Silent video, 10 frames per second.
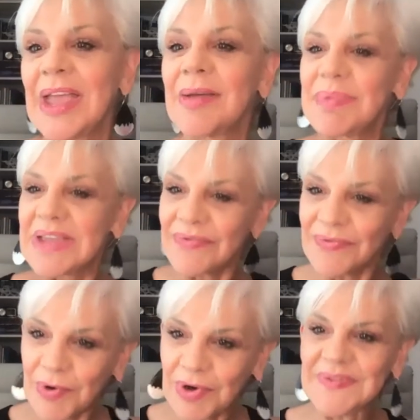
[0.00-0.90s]

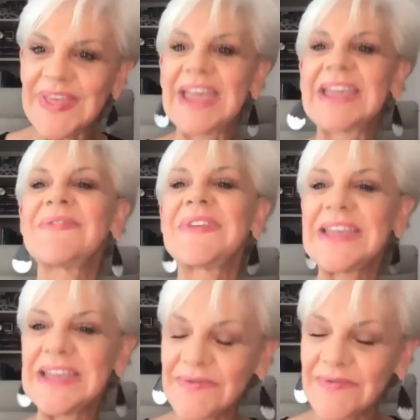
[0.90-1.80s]
before they've
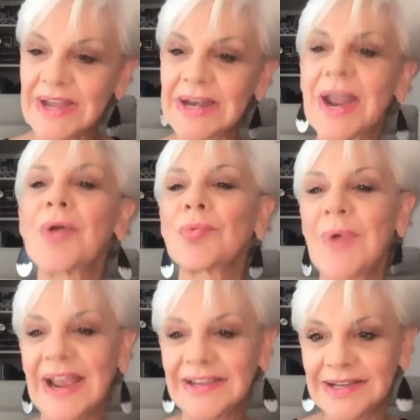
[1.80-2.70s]
even
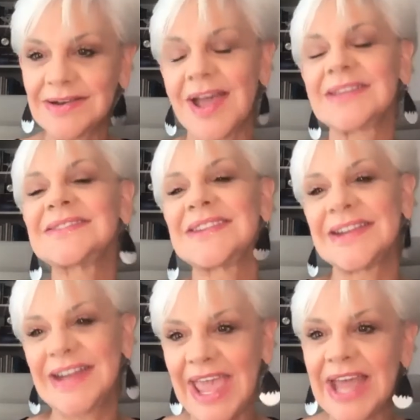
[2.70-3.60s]
recognized
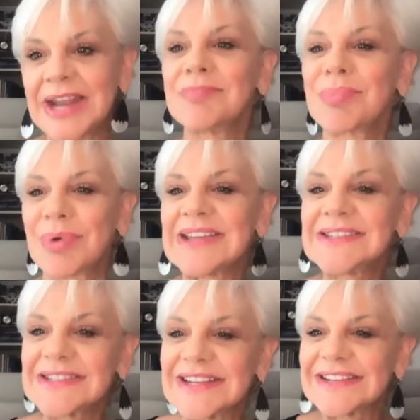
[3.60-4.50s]
it and
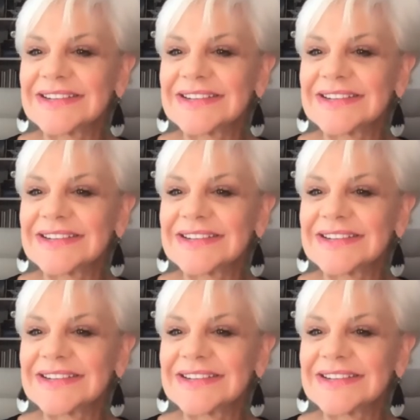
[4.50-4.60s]
embraced it.